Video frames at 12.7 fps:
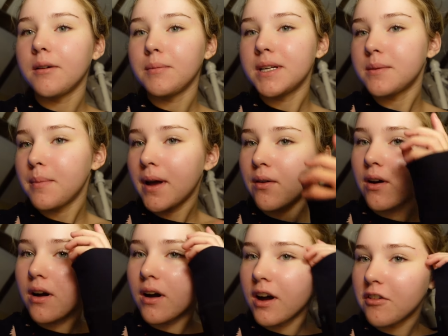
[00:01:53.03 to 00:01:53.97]
It's about
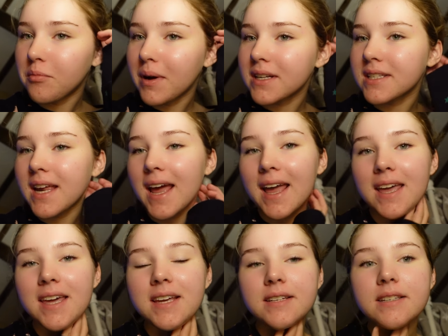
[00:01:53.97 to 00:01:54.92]

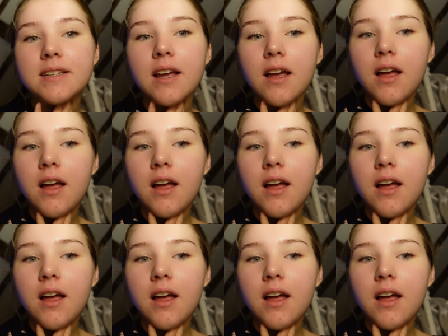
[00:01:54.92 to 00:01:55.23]
8:30.